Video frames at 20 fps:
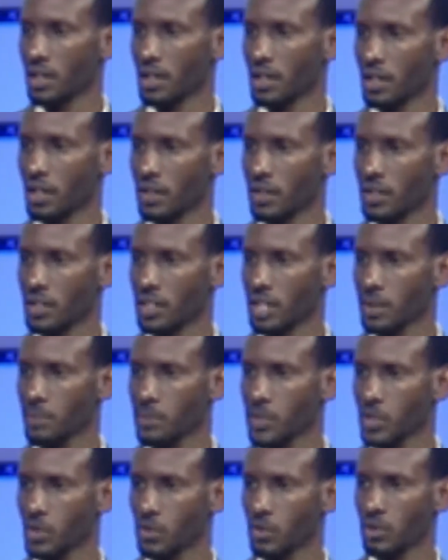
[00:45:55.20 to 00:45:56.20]
Other
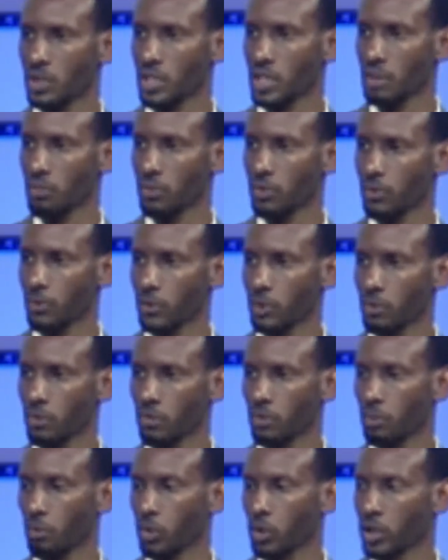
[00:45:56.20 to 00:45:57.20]
times it could come in form of
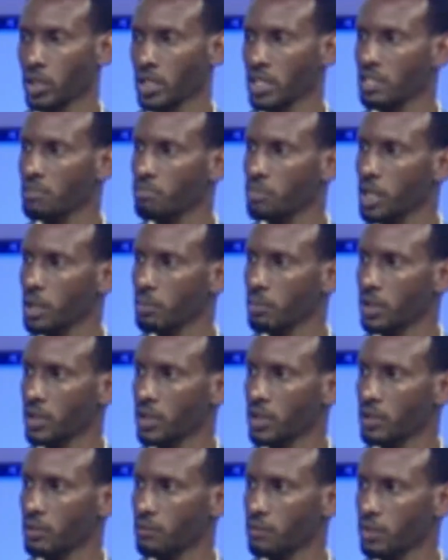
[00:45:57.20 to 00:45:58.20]
a policy paper
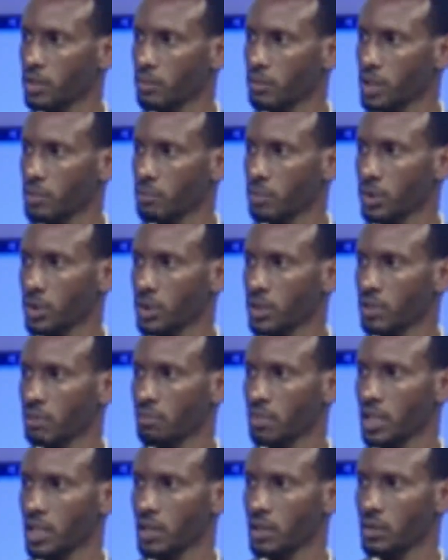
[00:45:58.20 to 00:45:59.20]
that informs a
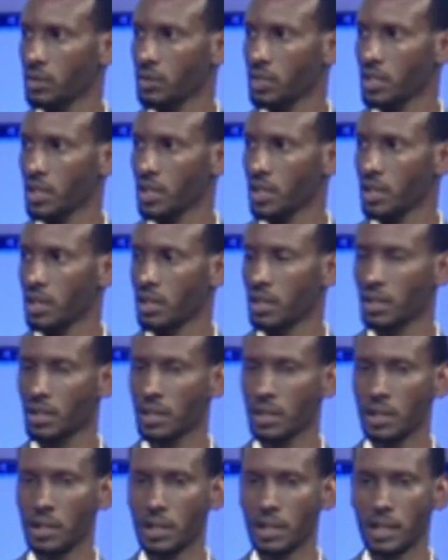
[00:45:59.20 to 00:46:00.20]
policymaker to say,
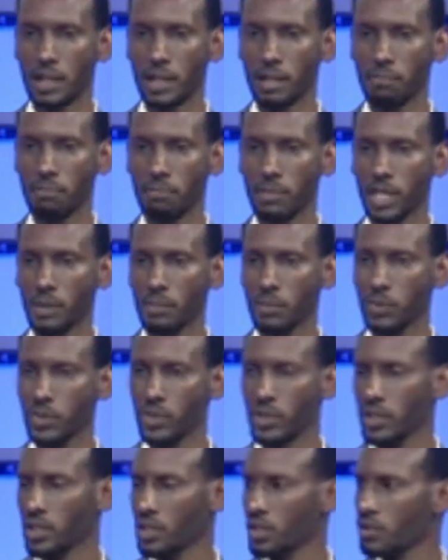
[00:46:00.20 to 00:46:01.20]
maybe we
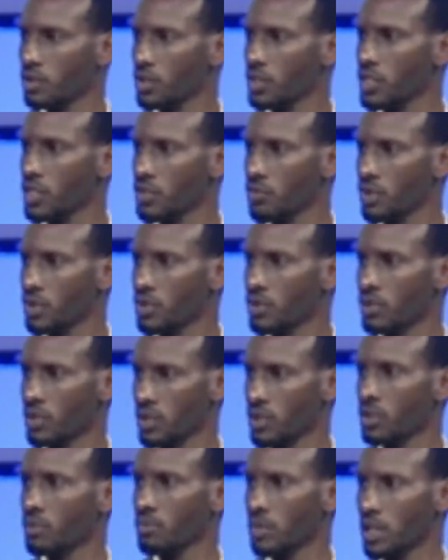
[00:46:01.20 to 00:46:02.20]
need to just reduce
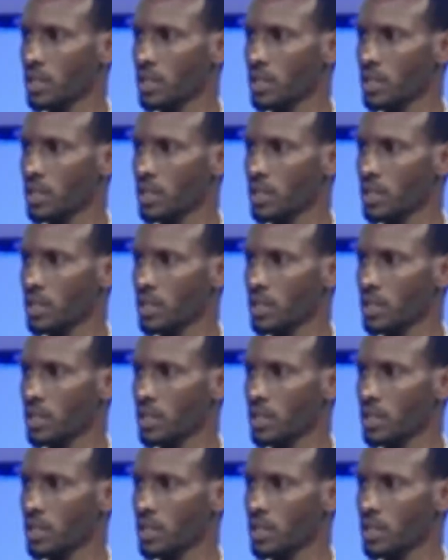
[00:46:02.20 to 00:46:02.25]
the human